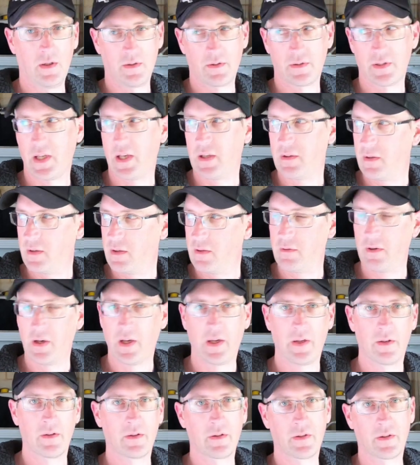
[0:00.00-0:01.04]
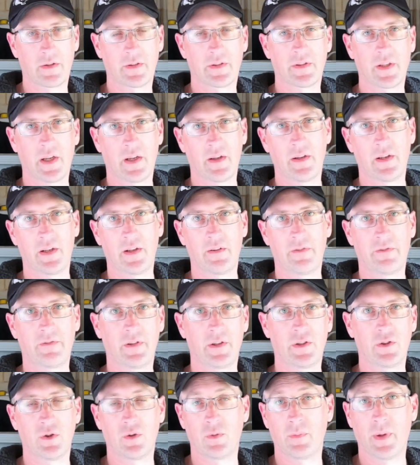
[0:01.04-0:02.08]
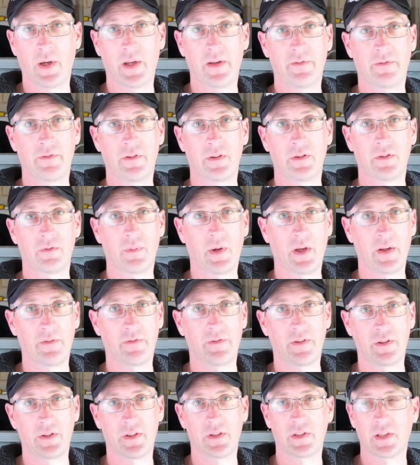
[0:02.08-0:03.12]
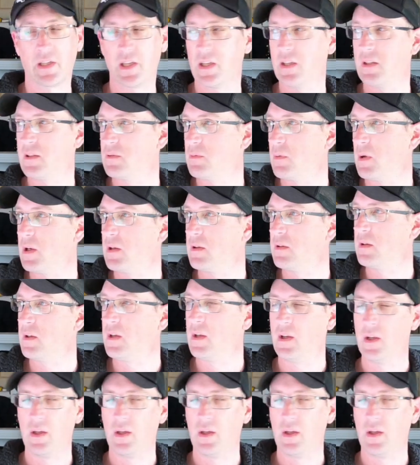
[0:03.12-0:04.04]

sounded around, couldn't sound any fish or bait fish. Bait fish is key as well.